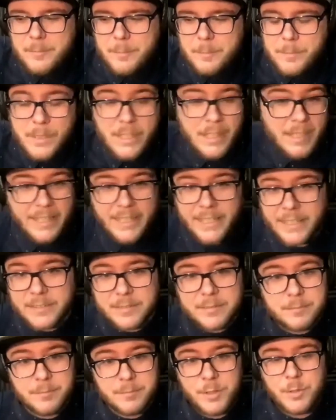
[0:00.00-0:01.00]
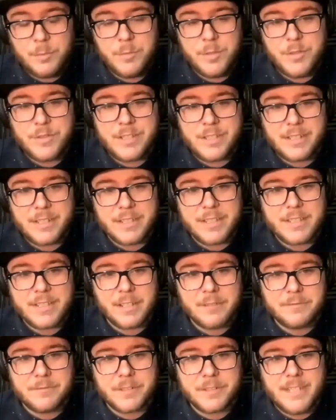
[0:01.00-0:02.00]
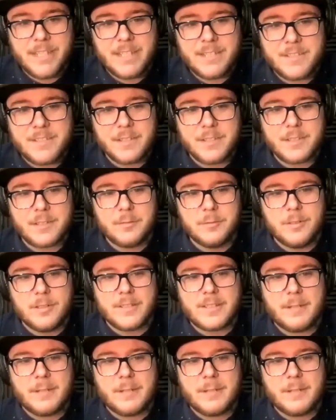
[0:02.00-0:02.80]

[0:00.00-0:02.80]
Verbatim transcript: playing new music and stuff for kids in schools.